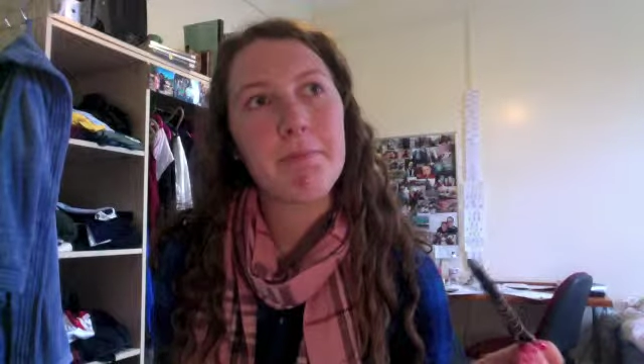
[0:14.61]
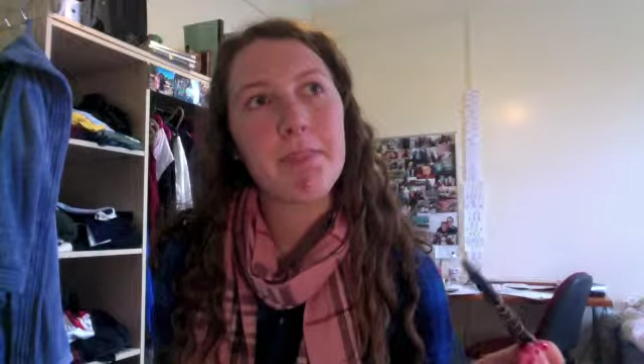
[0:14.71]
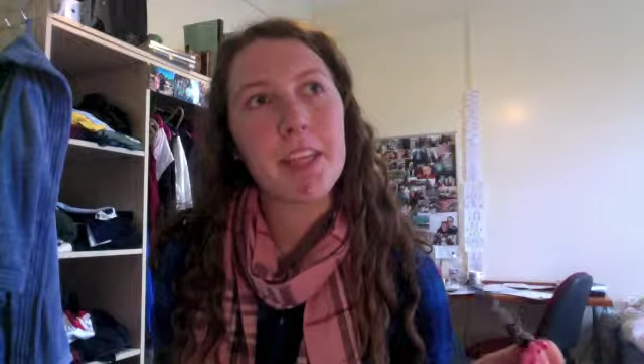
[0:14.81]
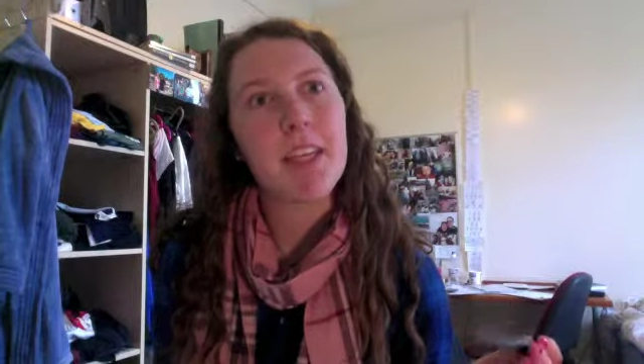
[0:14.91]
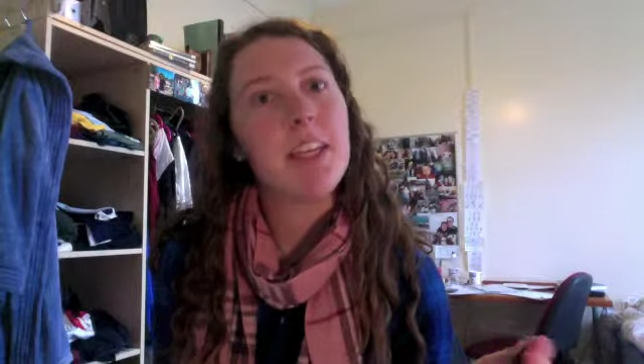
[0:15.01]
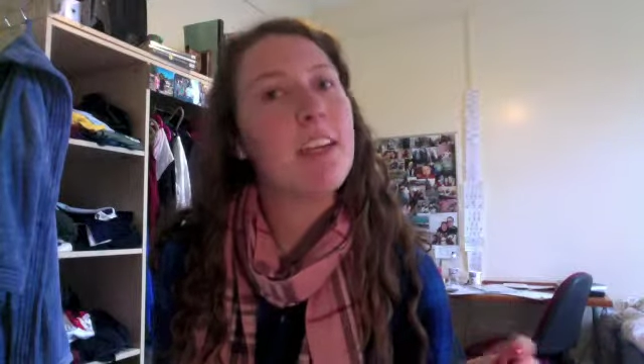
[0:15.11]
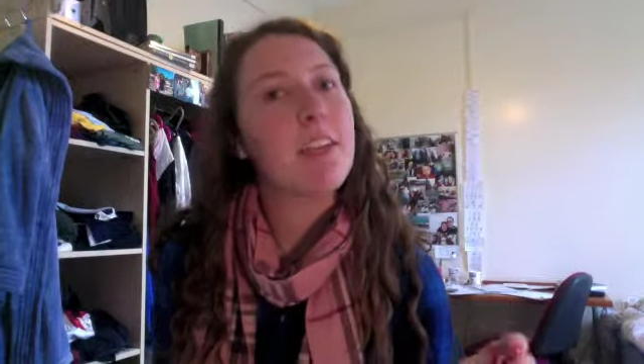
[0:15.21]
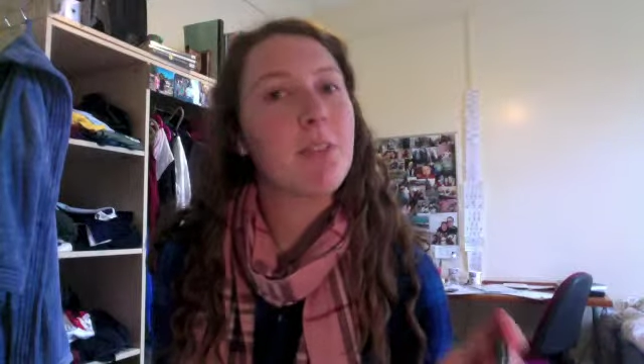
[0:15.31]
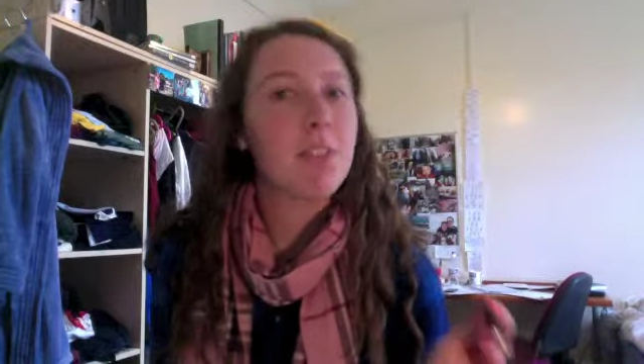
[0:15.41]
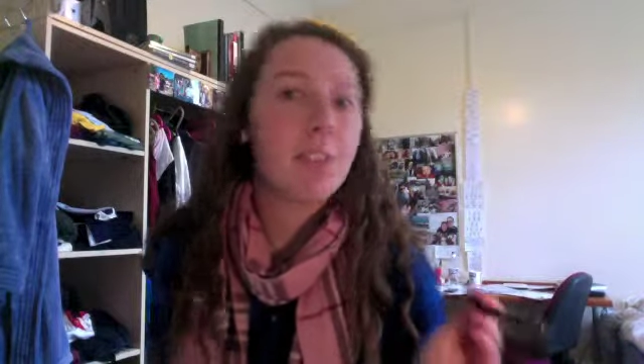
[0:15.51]
So
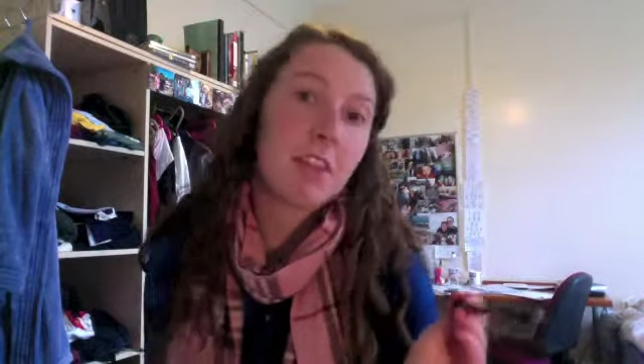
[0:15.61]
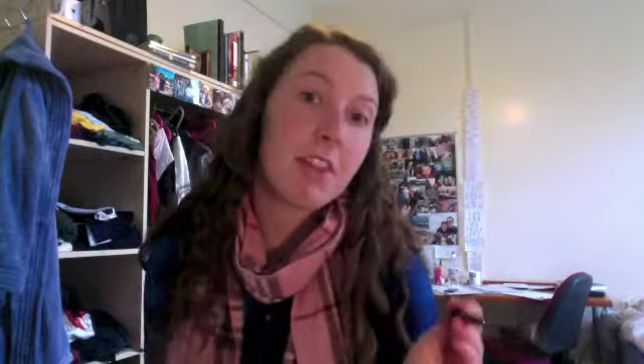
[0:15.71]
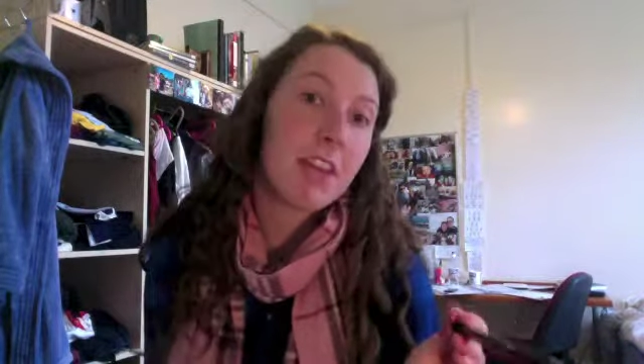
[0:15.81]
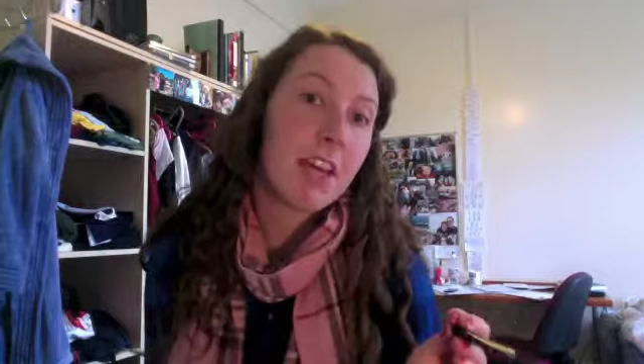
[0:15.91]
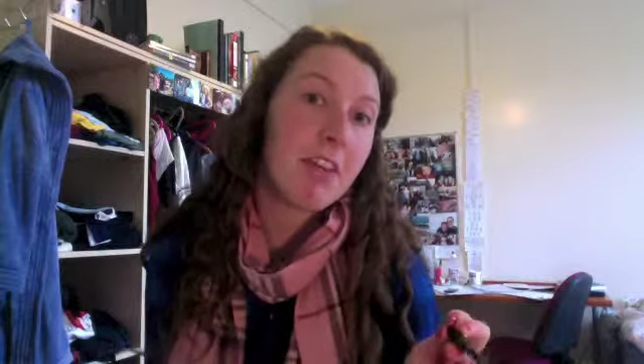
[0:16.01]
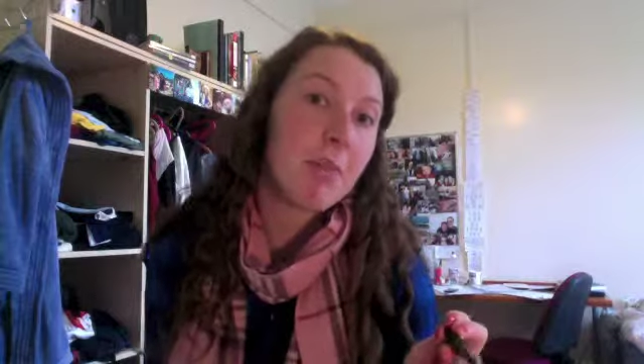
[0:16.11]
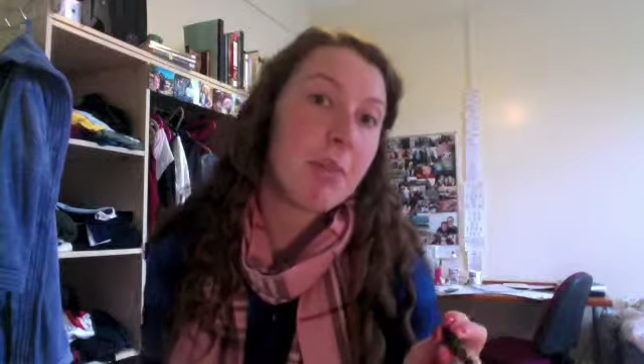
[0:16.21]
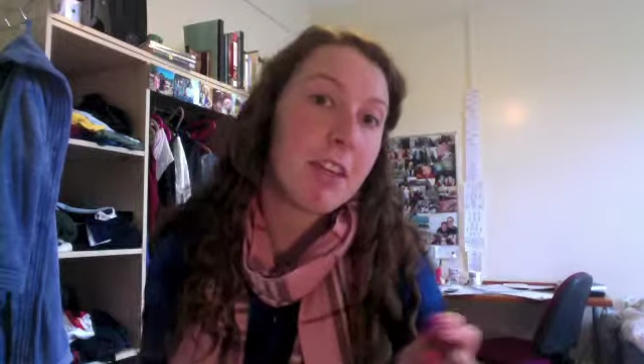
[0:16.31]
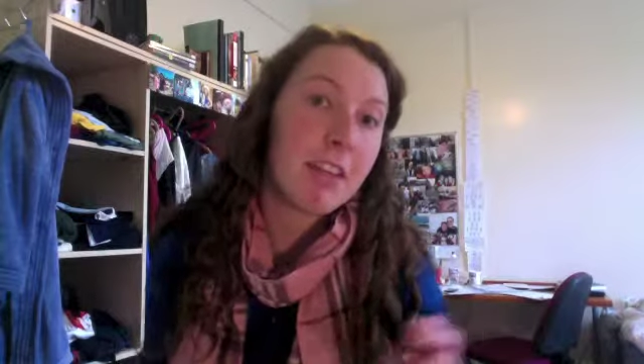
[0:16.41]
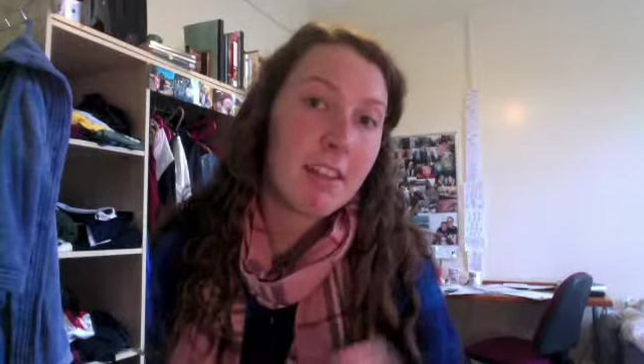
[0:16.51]
we'll just start with the
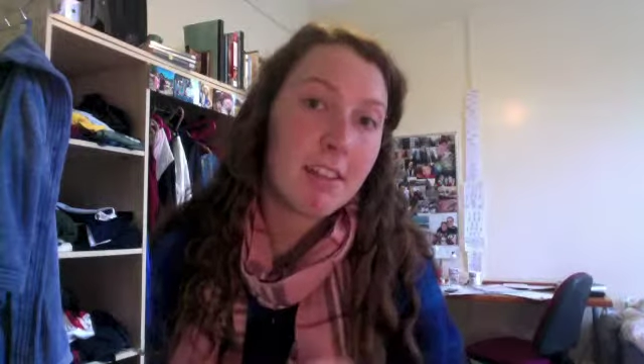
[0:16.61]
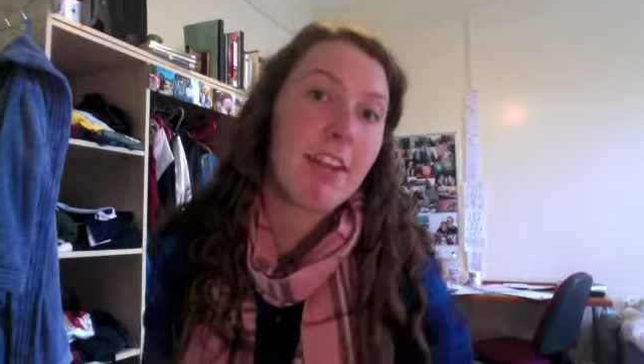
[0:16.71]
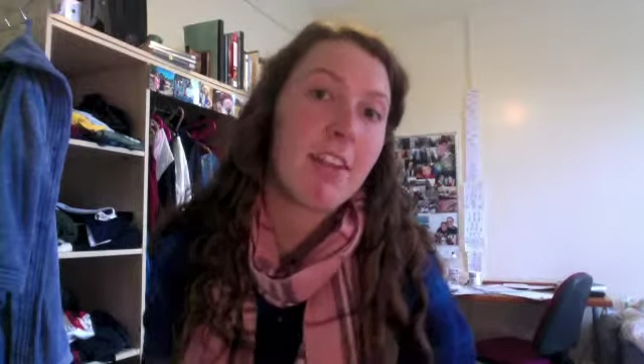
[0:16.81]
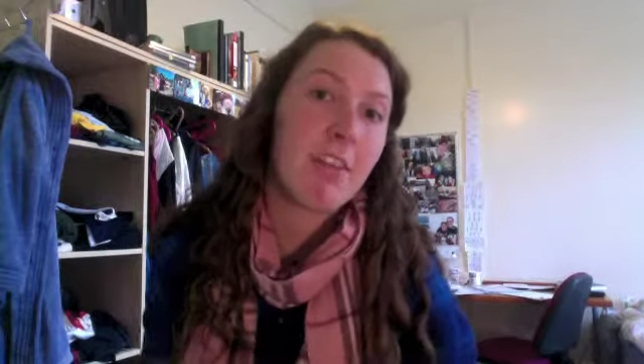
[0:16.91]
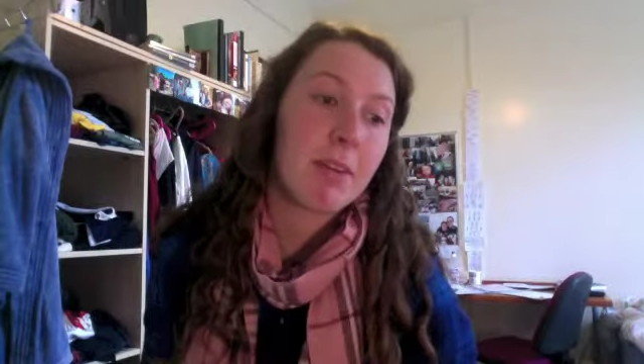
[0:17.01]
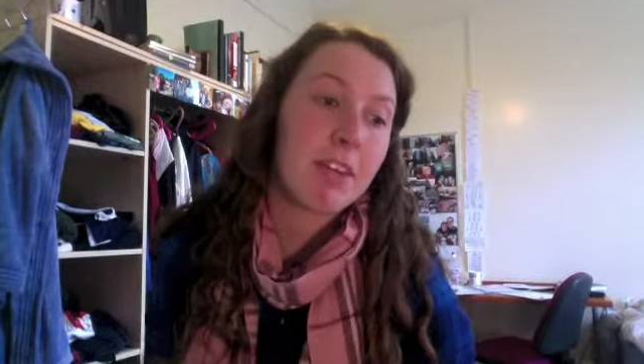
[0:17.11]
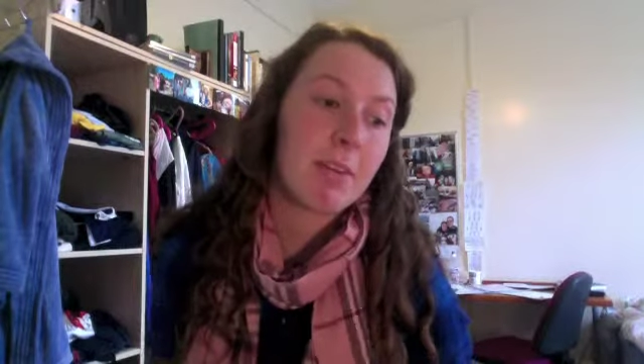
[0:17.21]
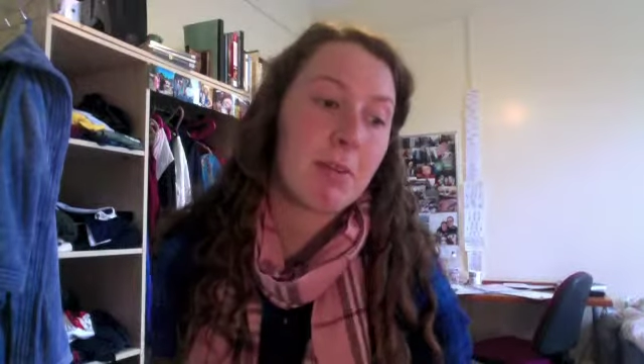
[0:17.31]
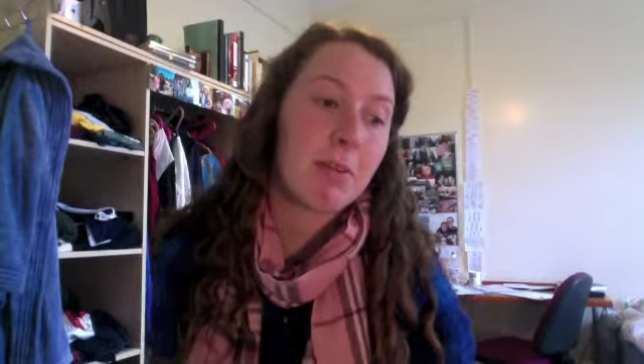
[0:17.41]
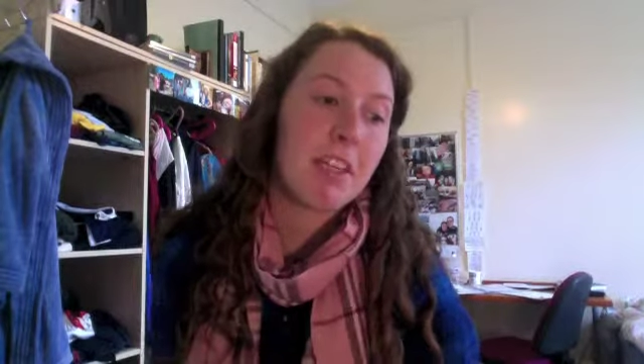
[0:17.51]
alphabet because the alphabet
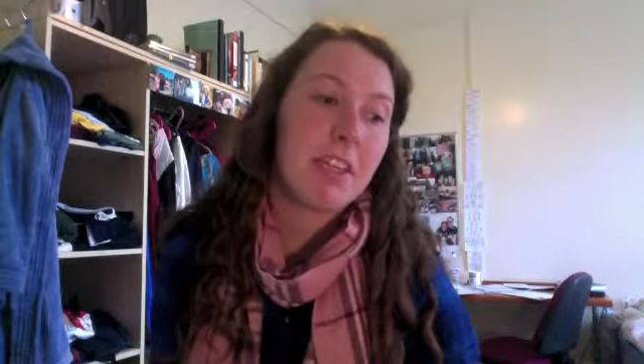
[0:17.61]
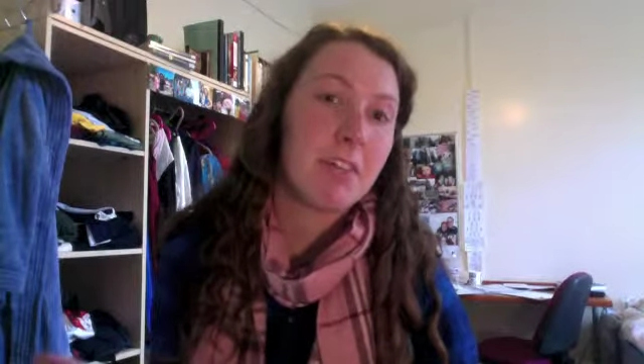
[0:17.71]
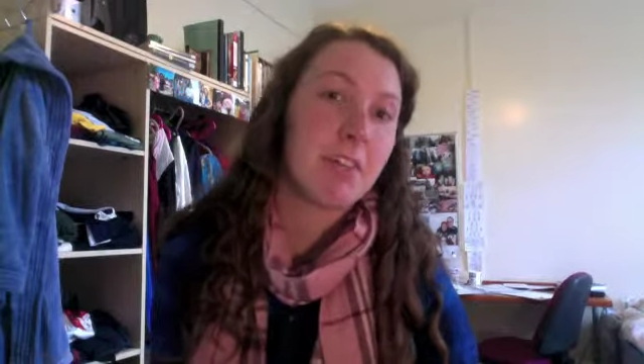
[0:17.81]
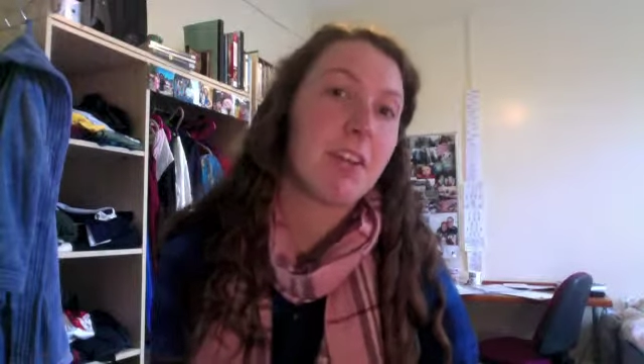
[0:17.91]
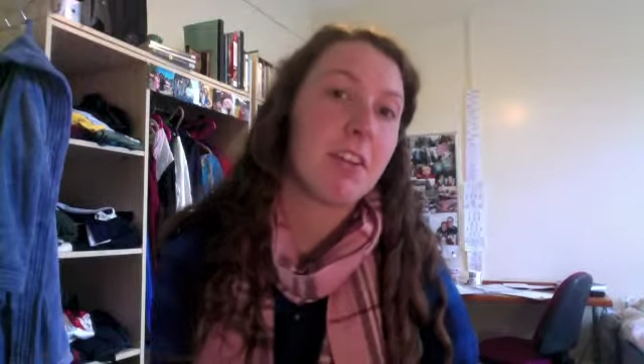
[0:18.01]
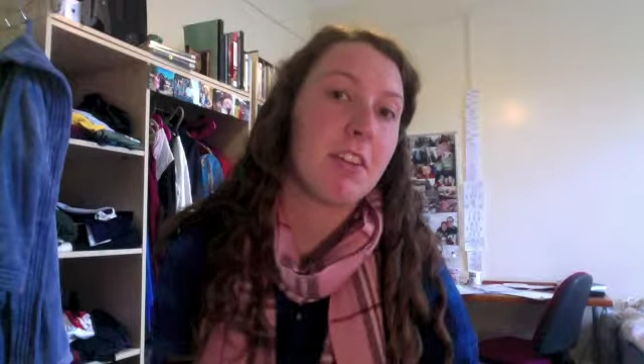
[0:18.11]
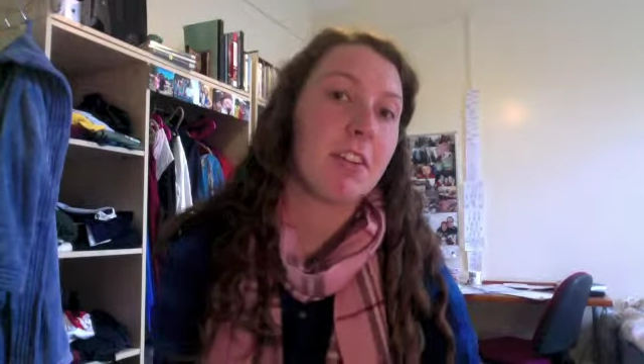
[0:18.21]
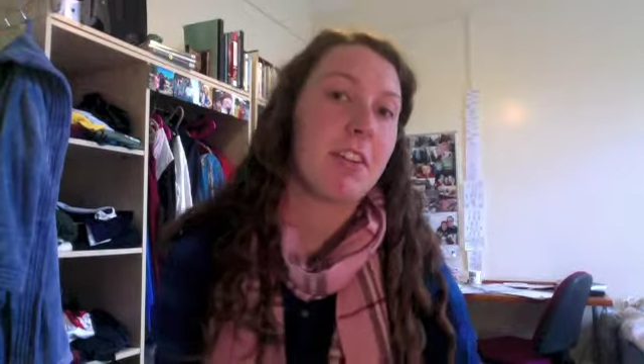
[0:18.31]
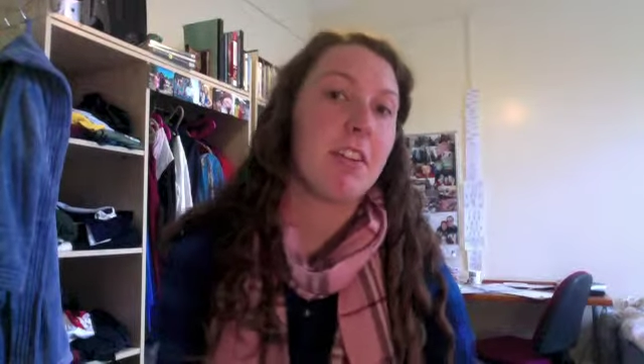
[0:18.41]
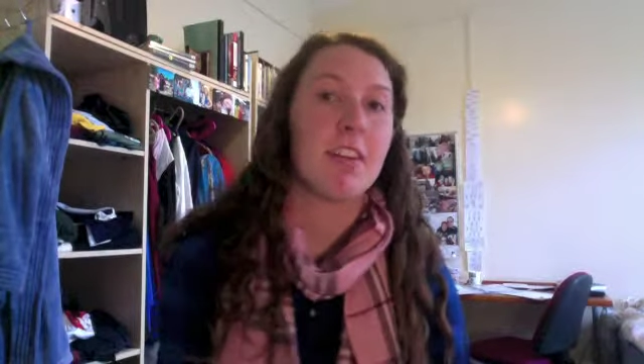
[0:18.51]
is pretty
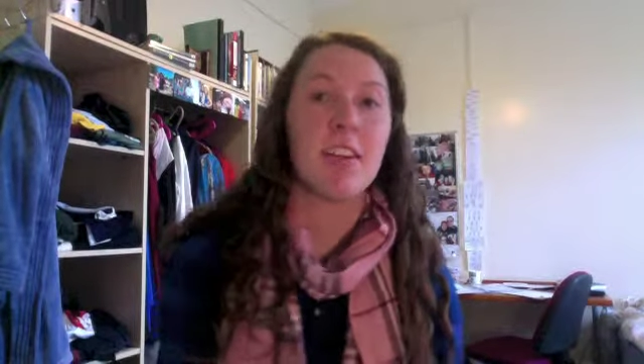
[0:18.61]
difficult